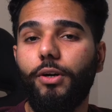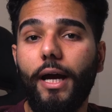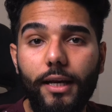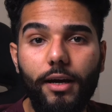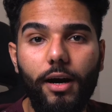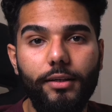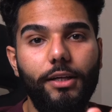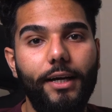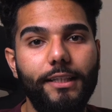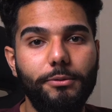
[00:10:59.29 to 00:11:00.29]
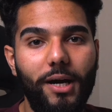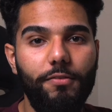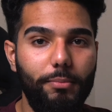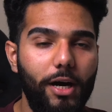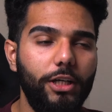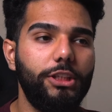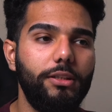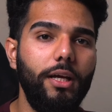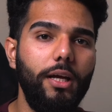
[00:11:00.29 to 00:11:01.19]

or any car that you guys buy from auction,